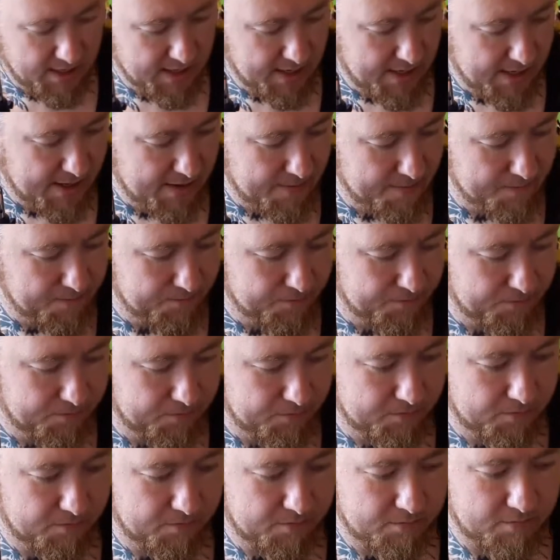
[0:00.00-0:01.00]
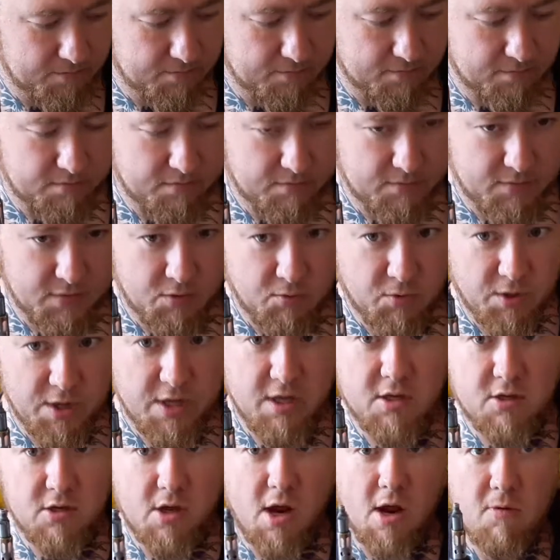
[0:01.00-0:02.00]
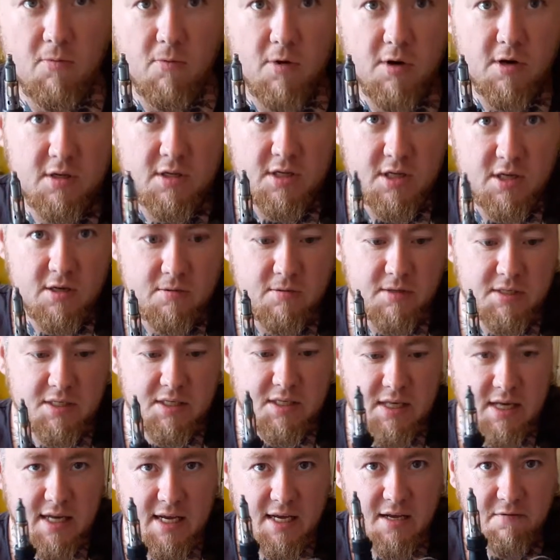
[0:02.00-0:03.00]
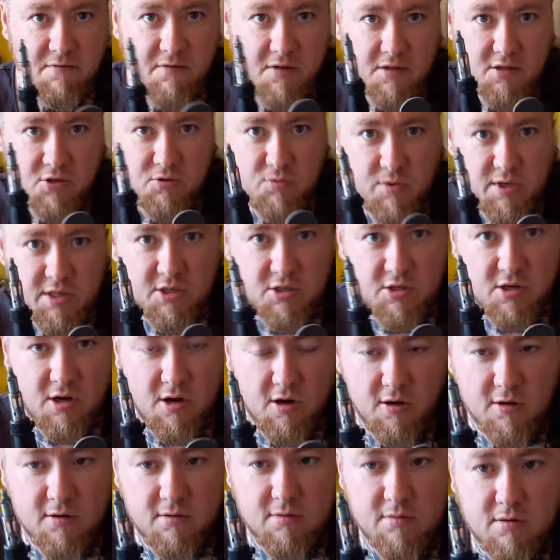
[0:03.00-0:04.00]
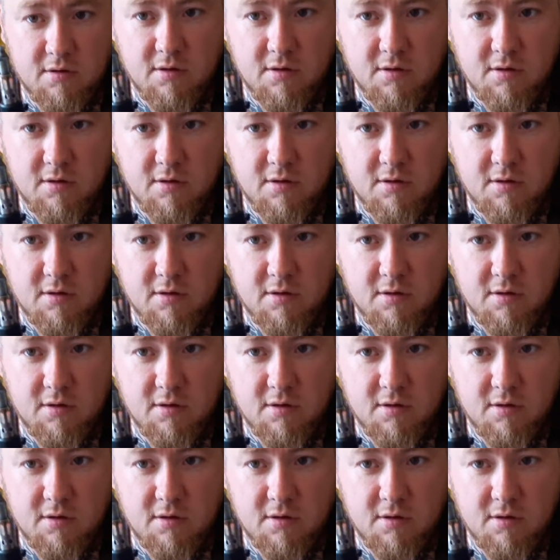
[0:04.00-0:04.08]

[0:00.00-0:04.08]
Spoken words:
Now what you don't want to do is leave it switched on